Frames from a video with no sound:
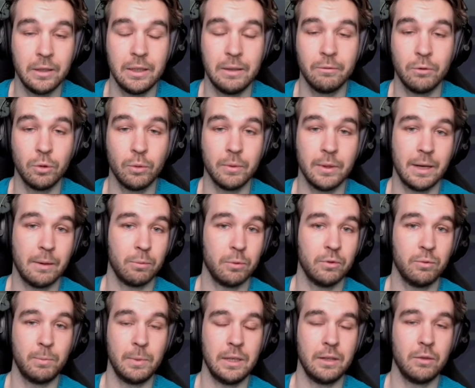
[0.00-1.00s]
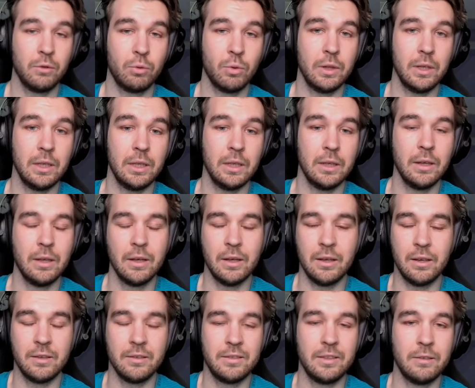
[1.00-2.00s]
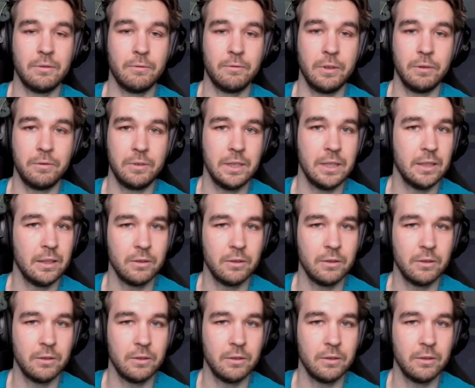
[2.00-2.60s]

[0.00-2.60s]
even though that was made in season 15,